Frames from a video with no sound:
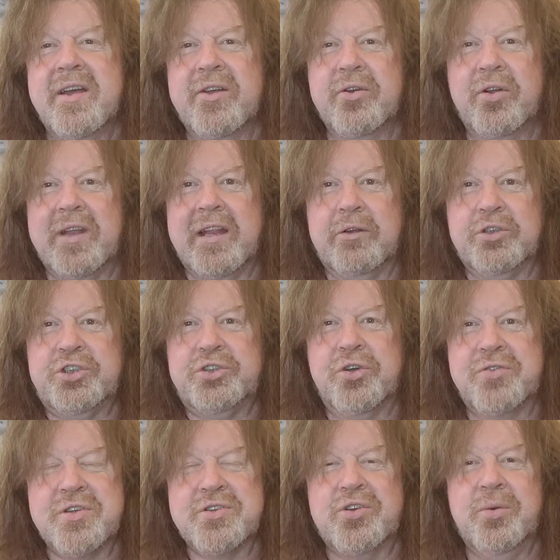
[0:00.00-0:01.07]
and all the little
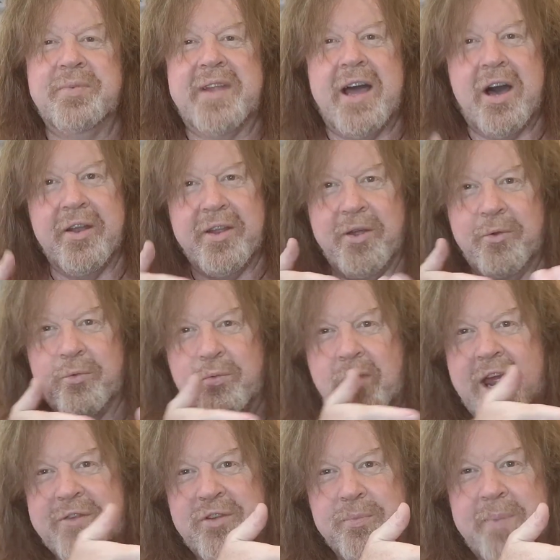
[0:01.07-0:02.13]
shutters come down, and
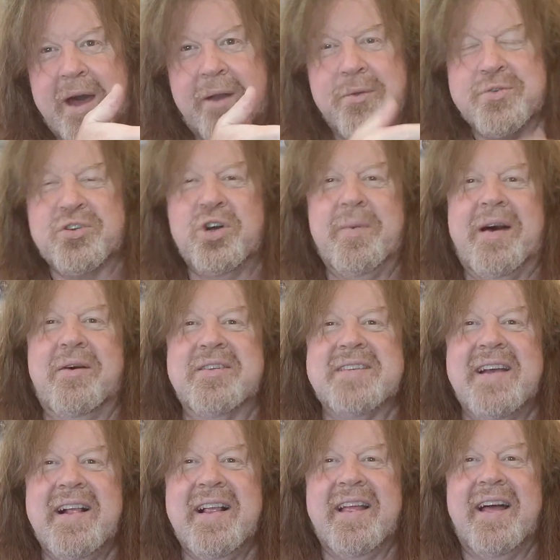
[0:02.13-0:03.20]
rifle barrels come out,